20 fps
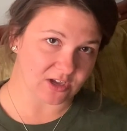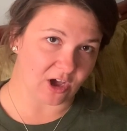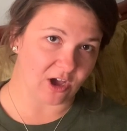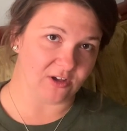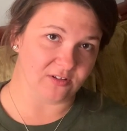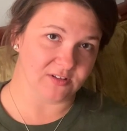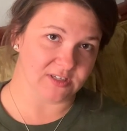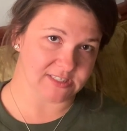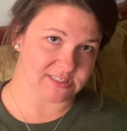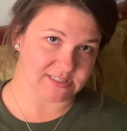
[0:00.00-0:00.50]

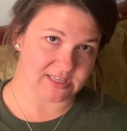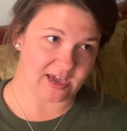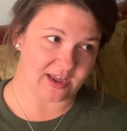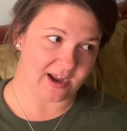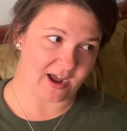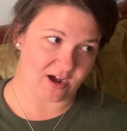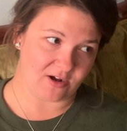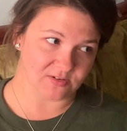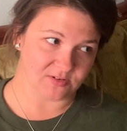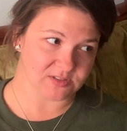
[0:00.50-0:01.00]
I'll list that
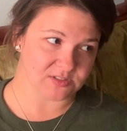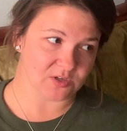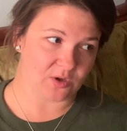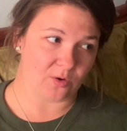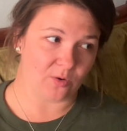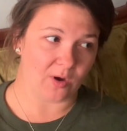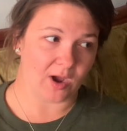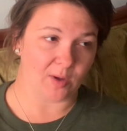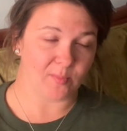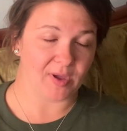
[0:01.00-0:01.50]
out.
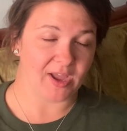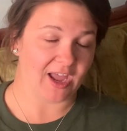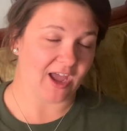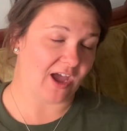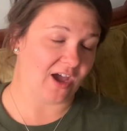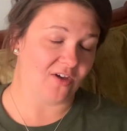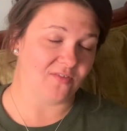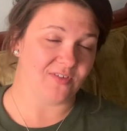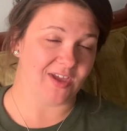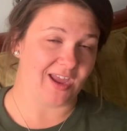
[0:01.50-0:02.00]
So I might
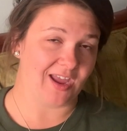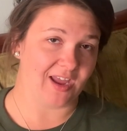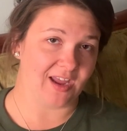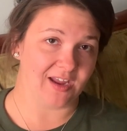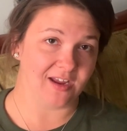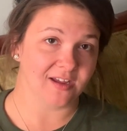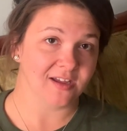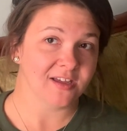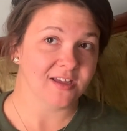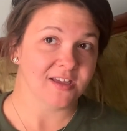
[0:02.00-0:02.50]
have
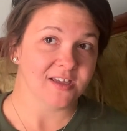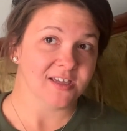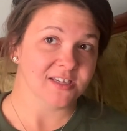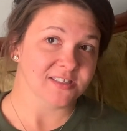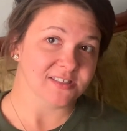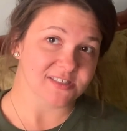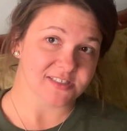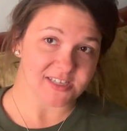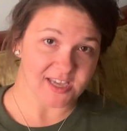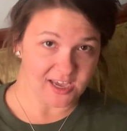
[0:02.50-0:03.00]
a
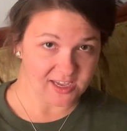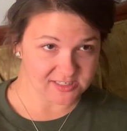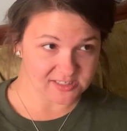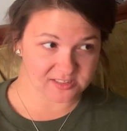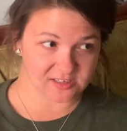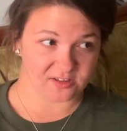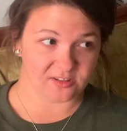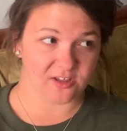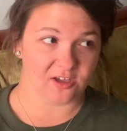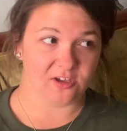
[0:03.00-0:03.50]

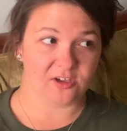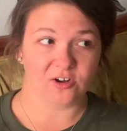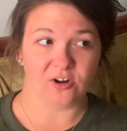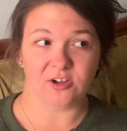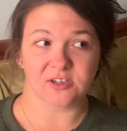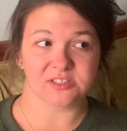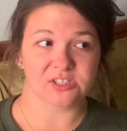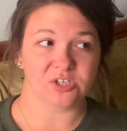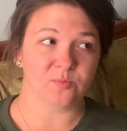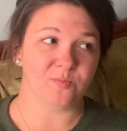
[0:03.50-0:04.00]
desk that could
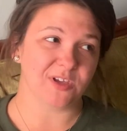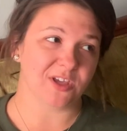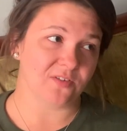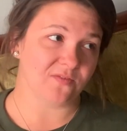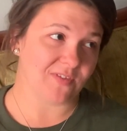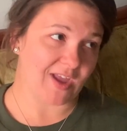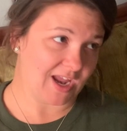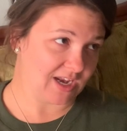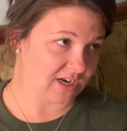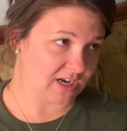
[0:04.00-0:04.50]
also be a
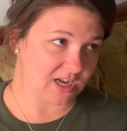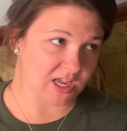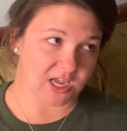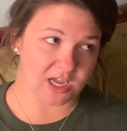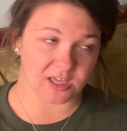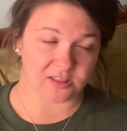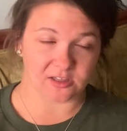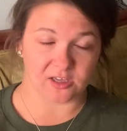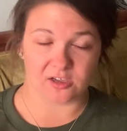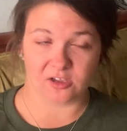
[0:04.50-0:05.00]

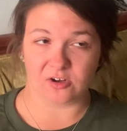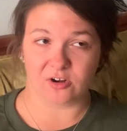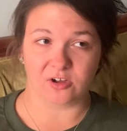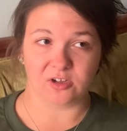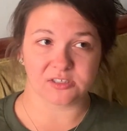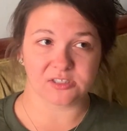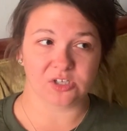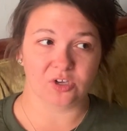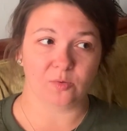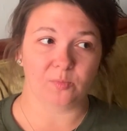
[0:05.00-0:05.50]
vanity, that could
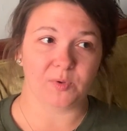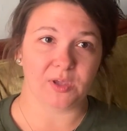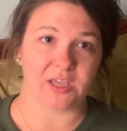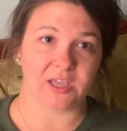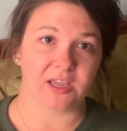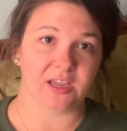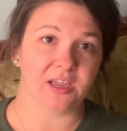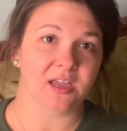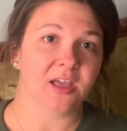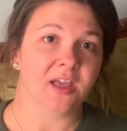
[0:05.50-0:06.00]
also
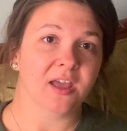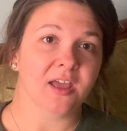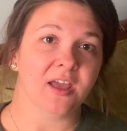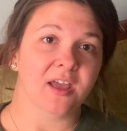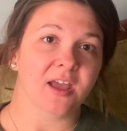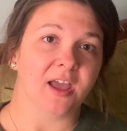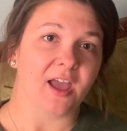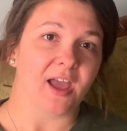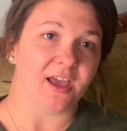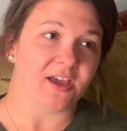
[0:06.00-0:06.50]
be
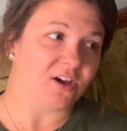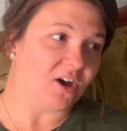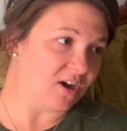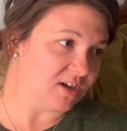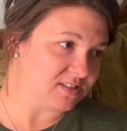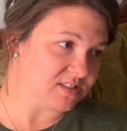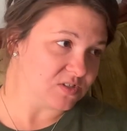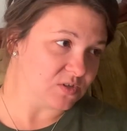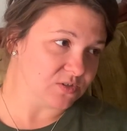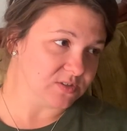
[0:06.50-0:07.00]
a
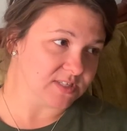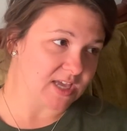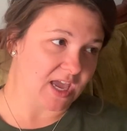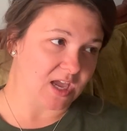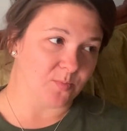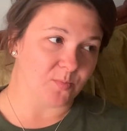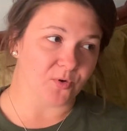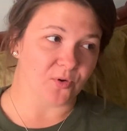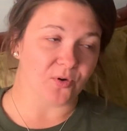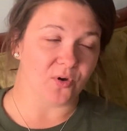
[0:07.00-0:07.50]
console
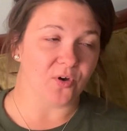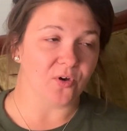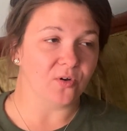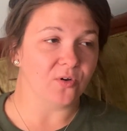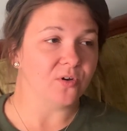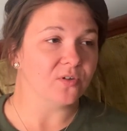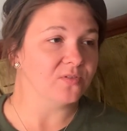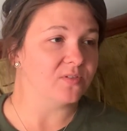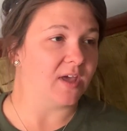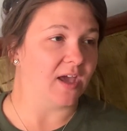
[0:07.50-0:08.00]

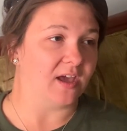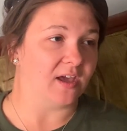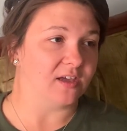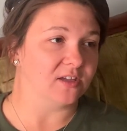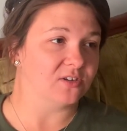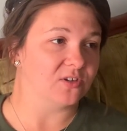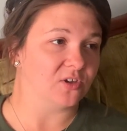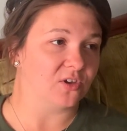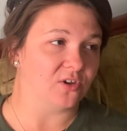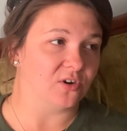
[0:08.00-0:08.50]
table,
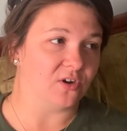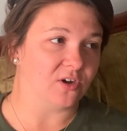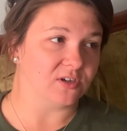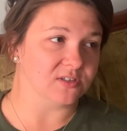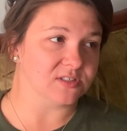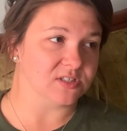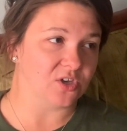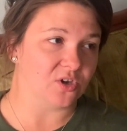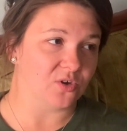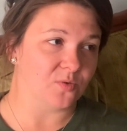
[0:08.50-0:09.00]
that could
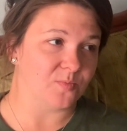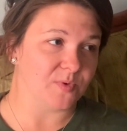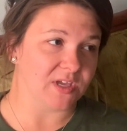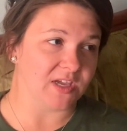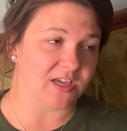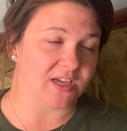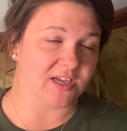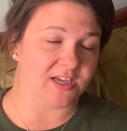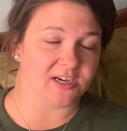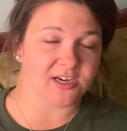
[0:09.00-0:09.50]
also
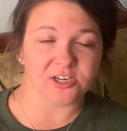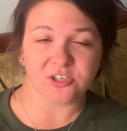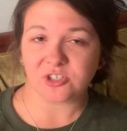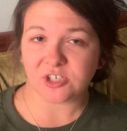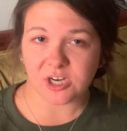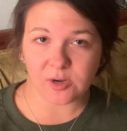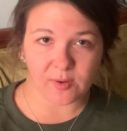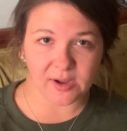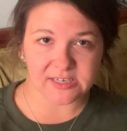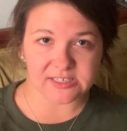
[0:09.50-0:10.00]
be an
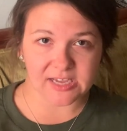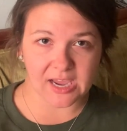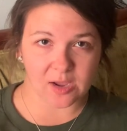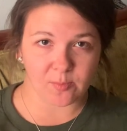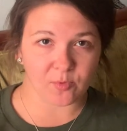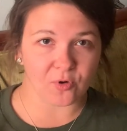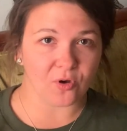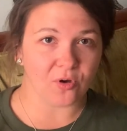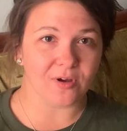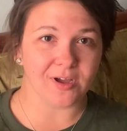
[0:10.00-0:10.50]
entryway
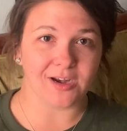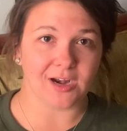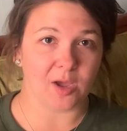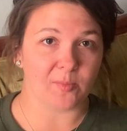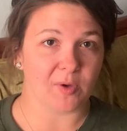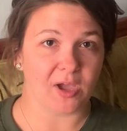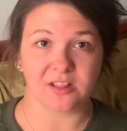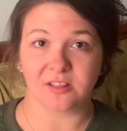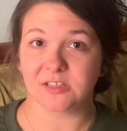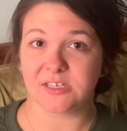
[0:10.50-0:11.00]
table, and I
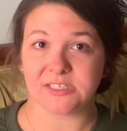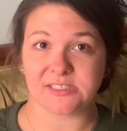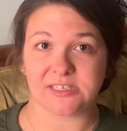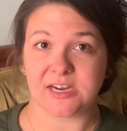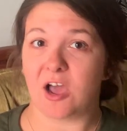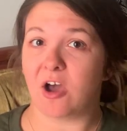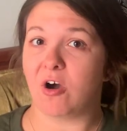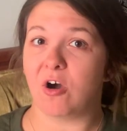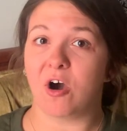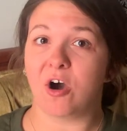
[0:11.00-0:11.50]
might list
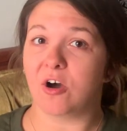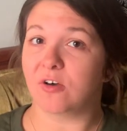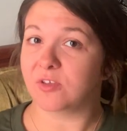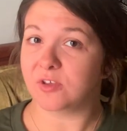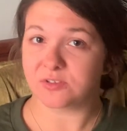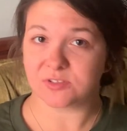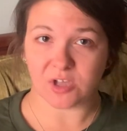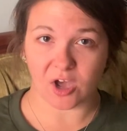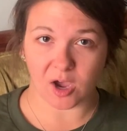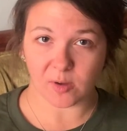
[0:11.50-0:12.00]
out all
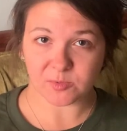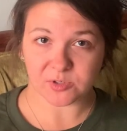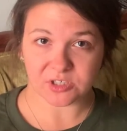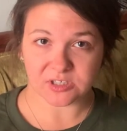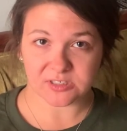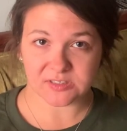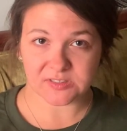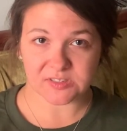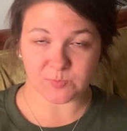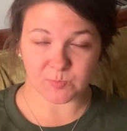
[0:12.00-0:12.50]
those
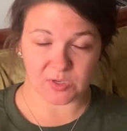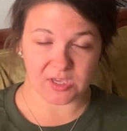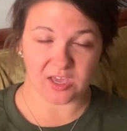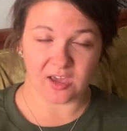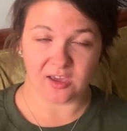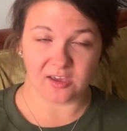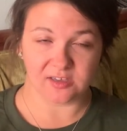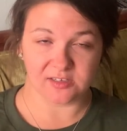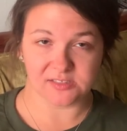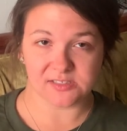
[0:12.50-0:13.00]
options,
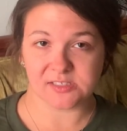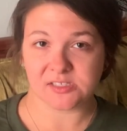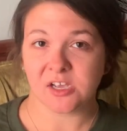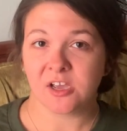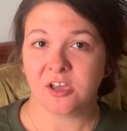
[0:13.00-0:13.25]
because